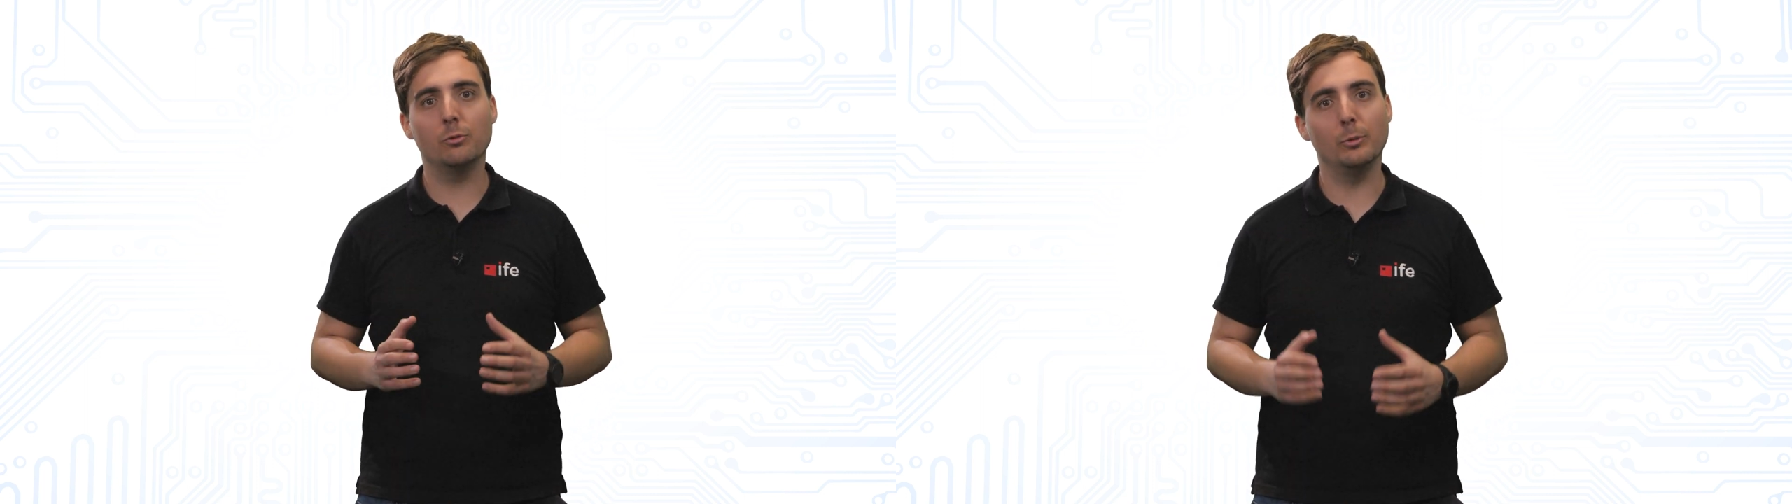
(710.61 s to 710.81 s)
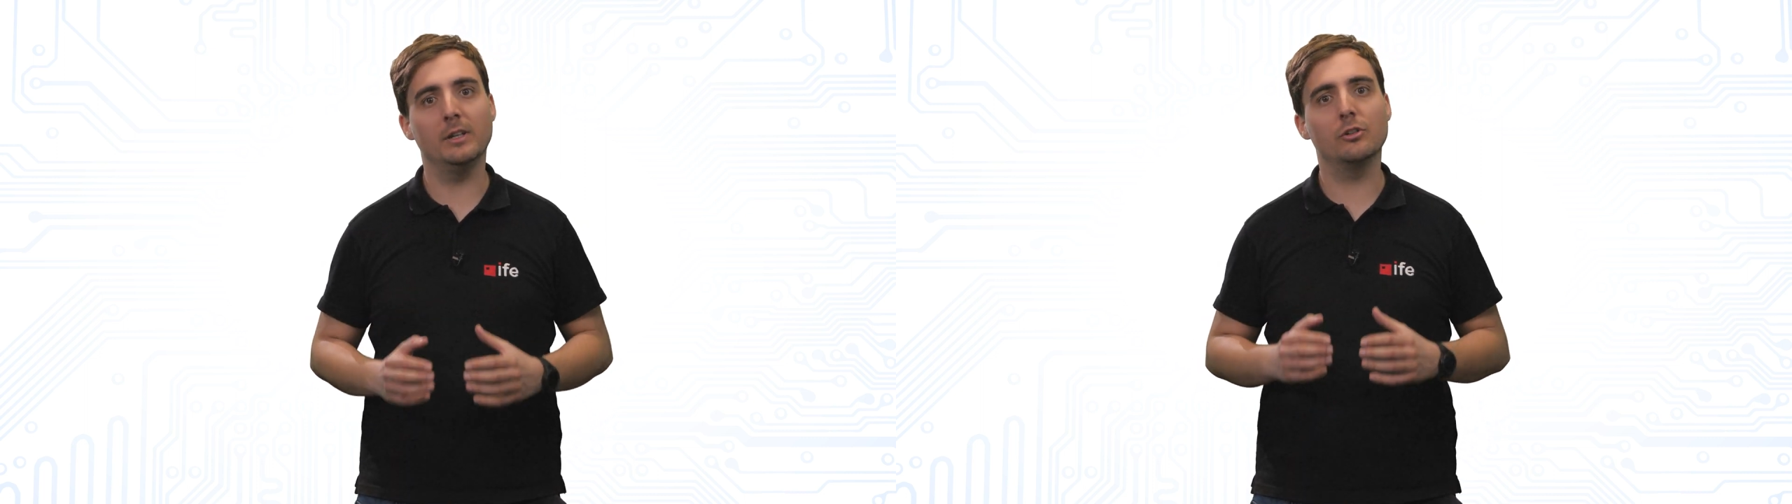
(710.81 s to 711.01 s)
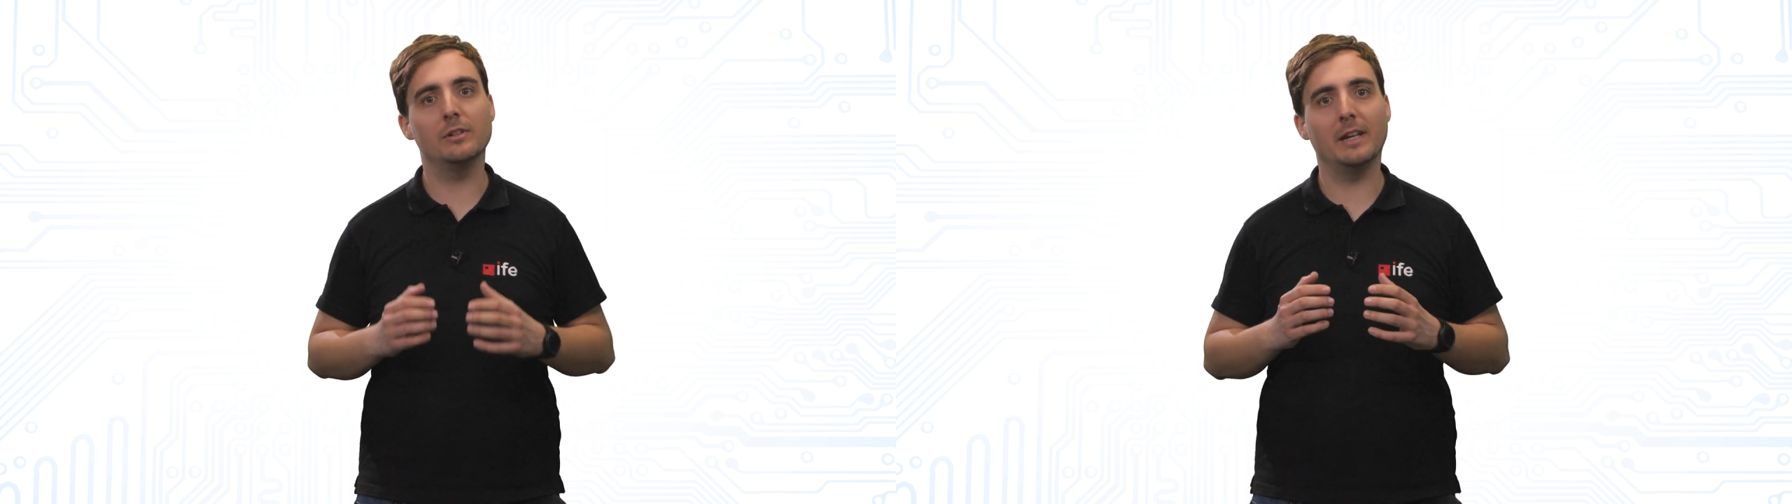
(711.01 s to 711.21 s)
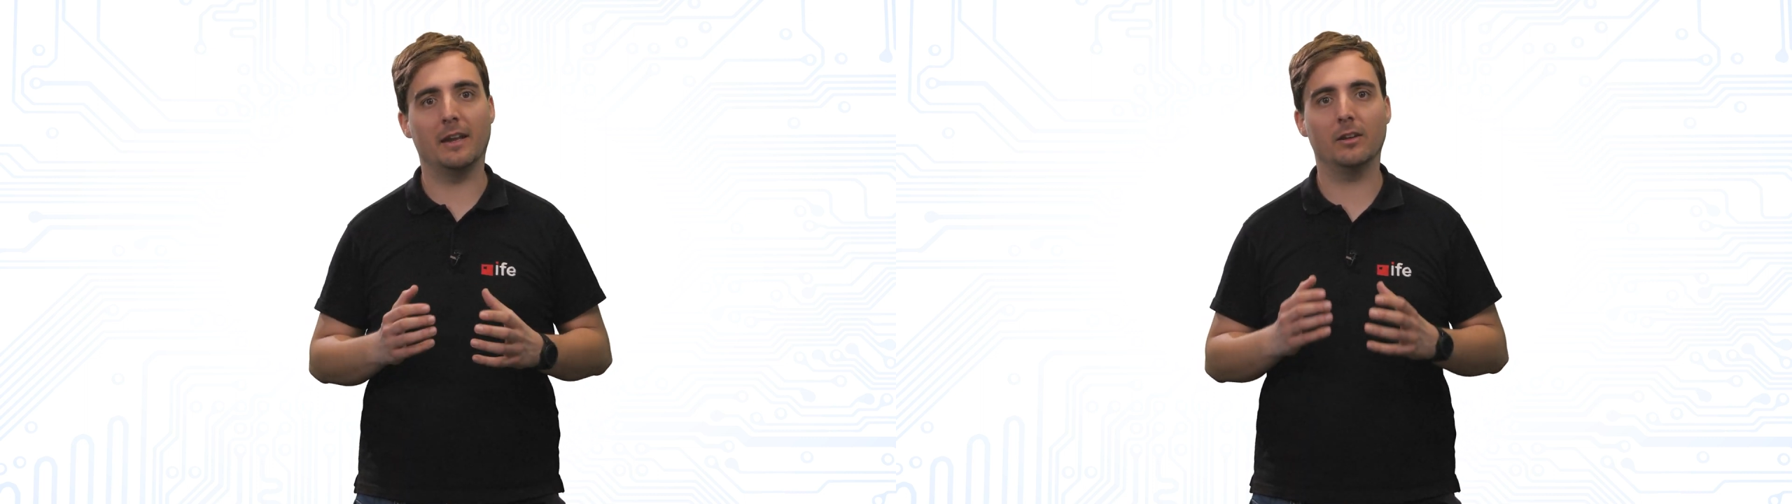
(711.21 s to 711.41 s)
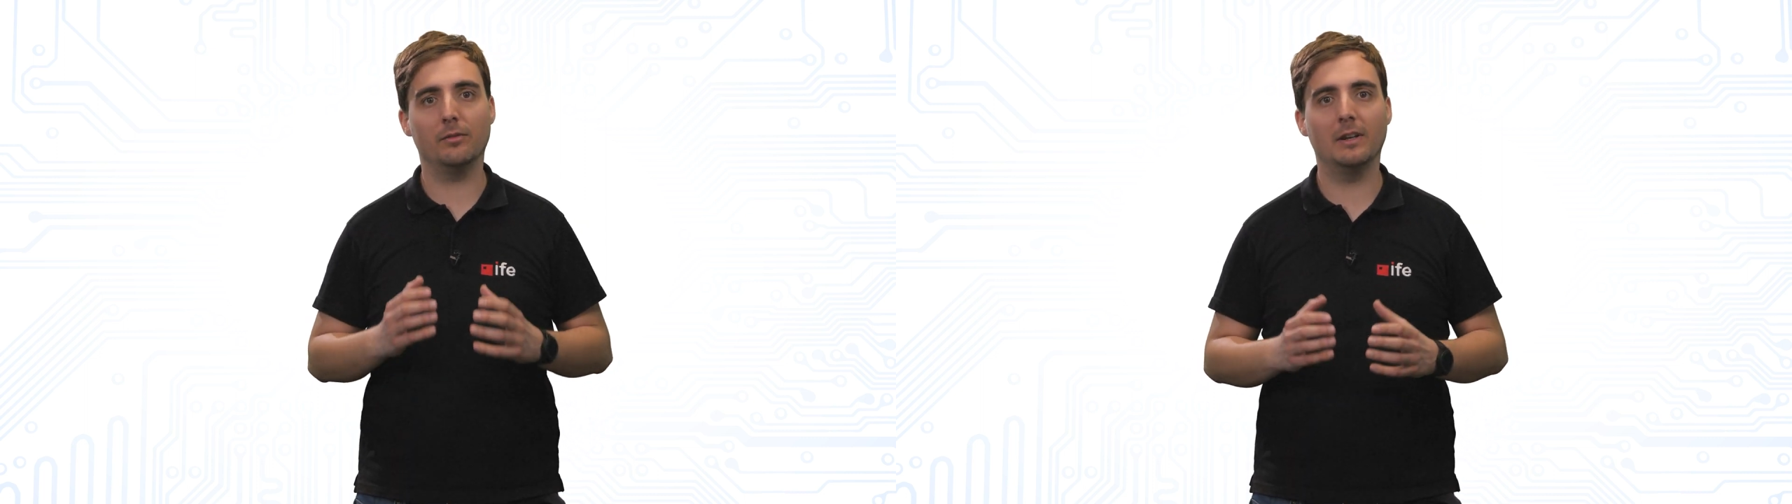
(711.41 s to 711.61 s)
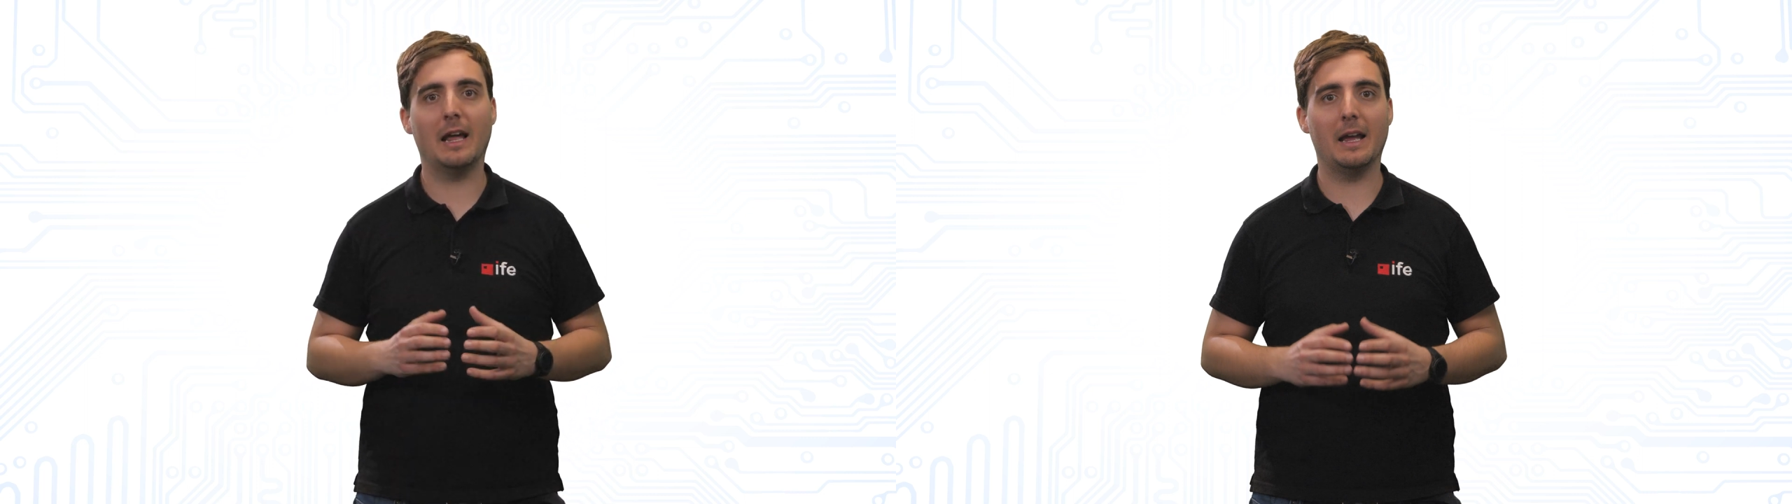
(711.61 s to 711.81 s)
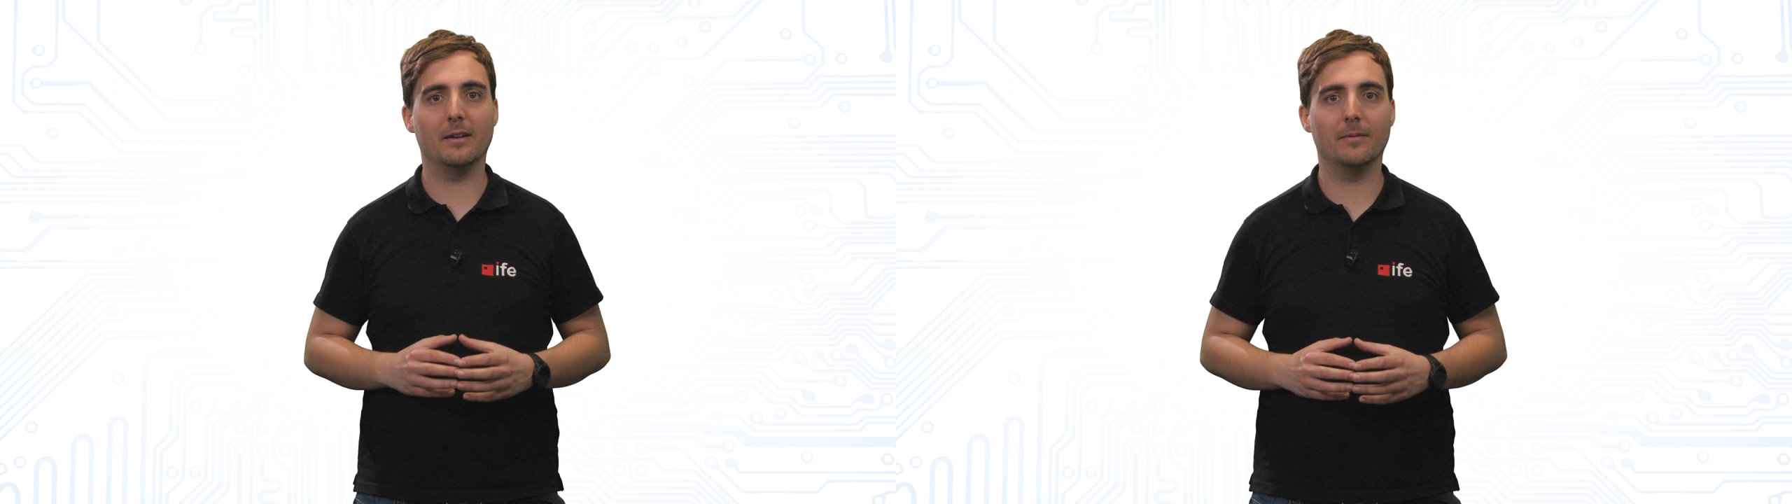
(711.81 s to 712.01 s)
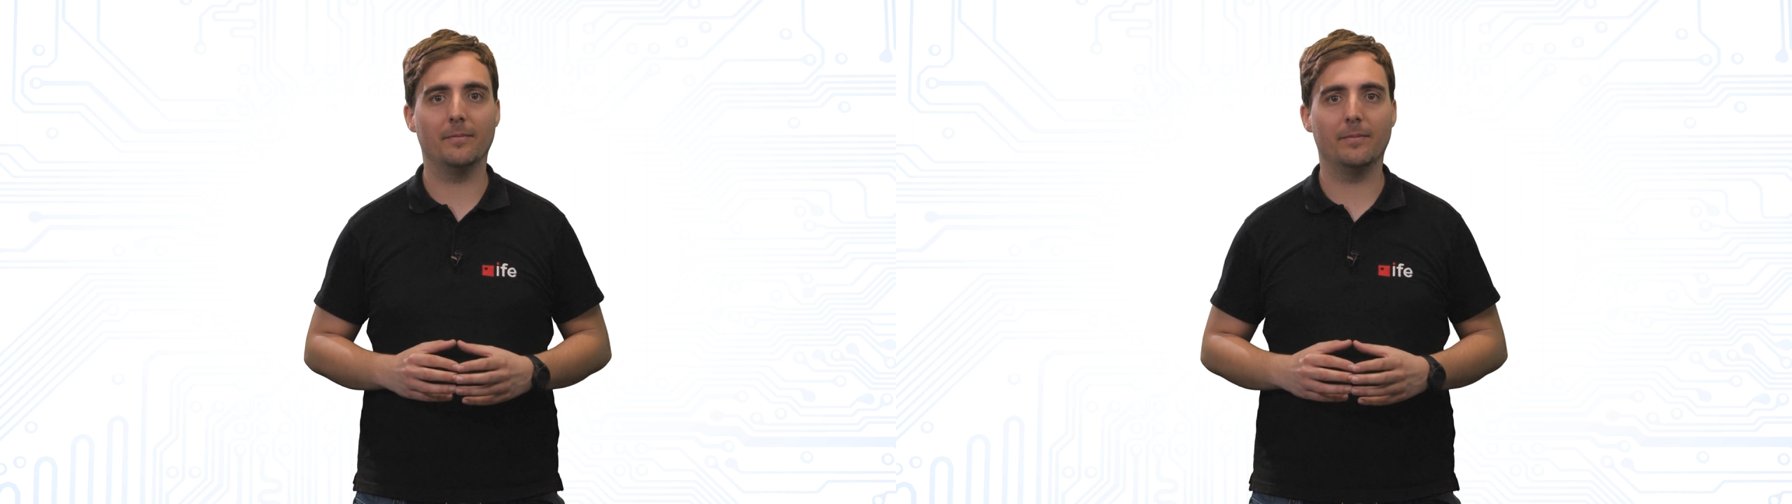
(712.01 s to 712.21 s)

reached the end of the line.